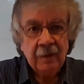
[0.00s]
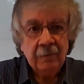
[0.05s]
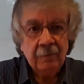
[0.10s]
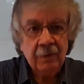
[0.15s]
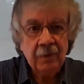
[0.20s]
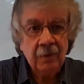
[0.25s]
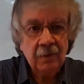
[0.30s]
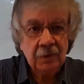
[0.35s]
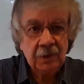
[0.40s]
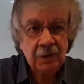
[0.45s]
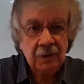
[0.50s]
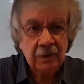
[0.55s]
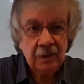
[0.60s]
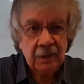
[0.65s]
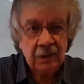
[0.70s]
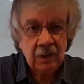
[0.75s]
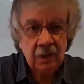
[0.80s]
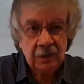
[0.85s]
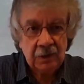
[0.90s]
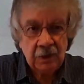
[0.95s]
But also,
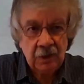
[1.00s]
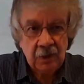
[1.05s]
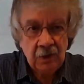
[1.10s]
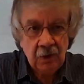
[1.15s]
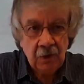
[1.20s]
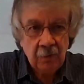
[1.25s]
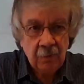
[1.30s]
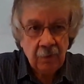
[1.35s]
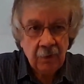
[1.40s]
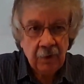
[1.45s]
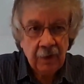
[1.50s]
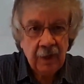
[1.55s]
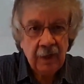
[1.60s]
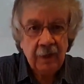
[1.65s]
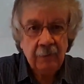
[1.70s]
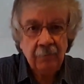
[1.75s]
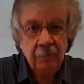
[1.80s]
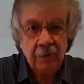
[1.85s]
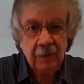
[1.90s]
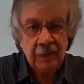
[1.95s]
there's lots of humour in
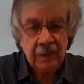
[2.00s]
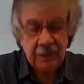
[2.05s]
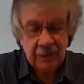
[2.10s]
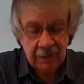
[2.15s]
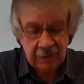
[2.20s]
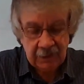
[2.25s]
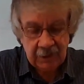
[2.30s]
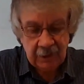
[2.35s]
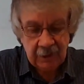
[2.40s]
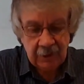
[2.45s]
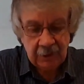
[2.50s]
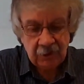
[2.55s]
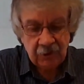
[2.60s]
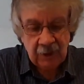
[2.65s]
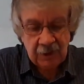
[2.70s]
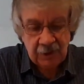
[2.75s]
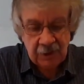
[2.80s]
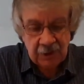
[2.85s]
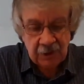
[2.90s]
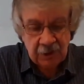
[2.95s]
it. But I said it
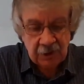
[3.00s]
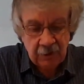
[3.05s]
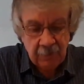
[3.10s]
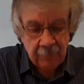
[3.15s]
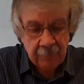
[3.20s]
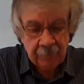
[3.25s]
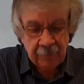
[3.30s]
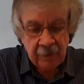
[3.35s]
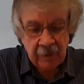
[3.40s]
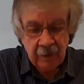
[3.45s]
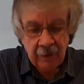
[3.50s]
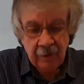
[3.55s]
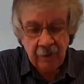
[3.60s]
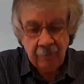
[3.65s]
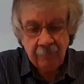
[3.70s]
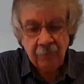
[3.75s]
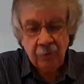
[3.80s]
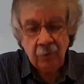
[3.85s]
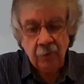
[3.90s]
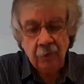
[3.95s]
addresses some
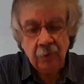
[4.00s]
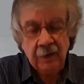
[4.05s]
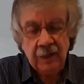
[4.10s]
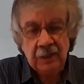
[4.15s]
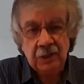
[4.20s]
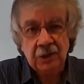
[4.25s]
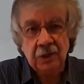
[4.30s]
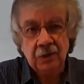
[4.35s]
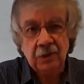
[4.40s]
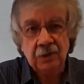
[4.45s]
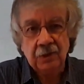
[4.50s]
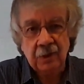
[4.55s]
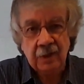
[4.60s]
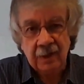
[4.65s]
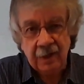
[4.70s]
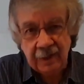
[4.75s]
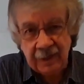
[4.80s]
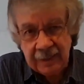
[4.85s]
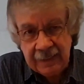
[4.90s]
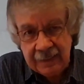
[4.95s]
important issues
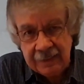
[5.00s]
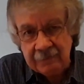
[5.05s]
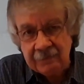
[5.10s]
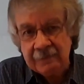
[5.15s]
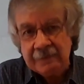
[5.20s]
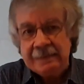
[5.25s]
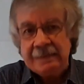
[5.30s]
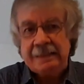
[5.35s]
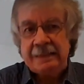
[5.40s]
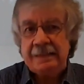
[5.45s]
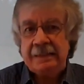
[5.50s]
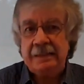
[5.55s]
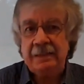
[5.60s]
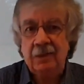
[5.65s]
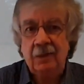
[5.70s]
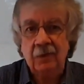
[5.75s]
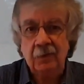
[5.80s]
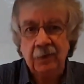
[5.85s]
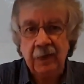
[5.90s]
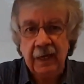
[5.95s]
regarding illness and
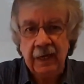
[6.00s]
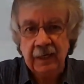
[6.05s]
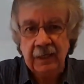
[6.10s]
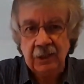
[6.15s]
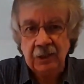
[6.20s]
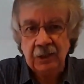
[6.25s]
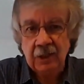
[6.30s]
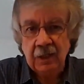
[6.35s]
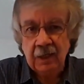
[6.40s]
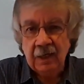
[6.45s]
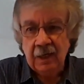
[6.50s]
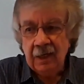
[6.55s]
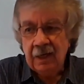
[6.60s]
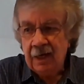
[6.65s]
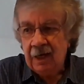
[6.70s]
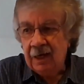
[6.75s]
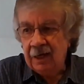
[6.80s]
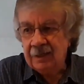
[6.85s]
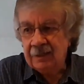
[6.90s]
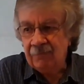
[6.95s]
old age,
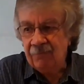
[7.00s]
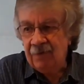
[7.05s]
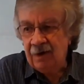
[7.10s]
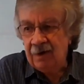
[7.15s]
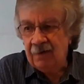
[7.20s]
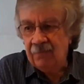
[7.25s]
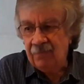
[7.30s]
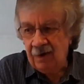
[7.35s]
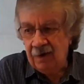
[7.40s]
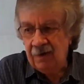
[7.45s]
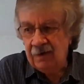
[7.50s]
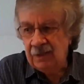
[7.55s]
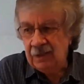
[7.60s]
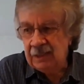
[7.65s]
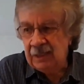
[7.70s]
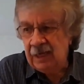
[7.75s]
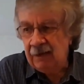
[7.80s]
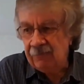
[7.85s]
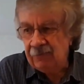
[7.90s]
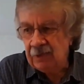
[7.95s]
and very, very
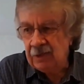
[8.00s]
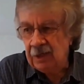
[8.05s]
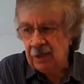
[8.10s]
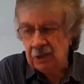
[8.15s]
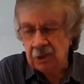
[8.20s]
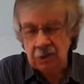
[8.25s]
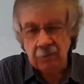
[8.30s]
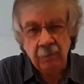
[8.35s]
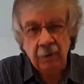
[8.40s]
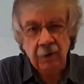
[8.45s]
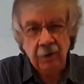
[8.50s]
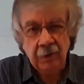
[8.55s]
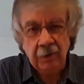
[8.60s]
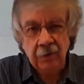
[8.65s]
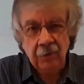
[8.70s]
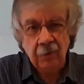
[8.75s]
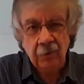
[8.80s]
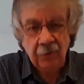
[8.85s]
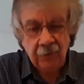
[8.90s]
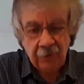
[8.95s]
deft touch by the
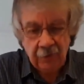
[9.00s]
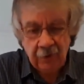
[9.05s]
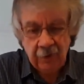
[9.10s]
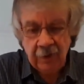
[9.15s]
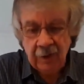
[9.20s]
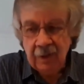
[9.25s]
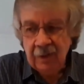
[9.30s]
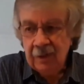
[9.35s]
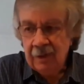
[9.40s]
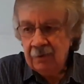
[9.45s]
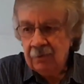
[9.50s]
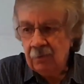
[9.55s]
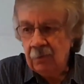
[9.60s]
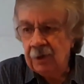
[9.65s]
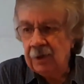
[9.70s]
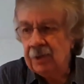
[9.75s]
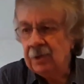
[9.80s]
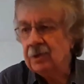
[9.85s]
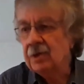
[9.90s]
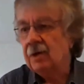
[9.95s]
author.
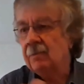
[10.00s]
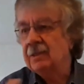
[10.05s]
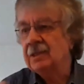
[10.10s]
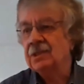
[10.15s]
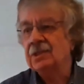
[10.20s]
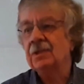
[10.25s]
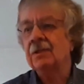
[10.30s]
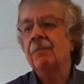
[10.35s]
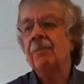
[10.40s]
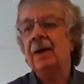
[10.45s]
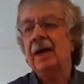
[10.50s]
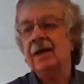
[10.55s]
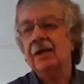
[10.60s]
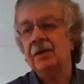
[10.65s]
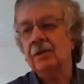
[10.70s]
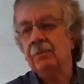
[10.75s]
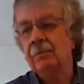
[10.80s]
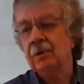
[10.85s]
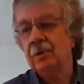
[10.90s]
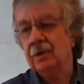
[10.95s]
One of the comments on the back
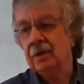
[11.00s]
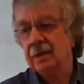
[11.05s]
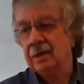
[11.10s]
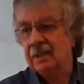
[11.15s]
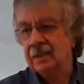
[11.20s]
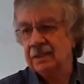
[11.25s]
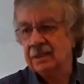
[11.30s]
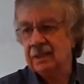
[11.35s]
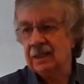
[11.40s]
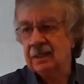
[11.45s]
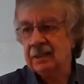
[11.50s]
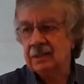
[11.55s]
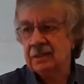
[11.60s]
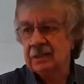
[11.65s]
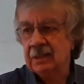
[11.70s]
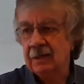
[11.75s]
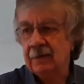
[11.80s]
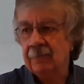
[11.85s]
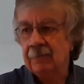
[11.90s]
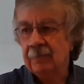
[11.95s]
of the book, it says,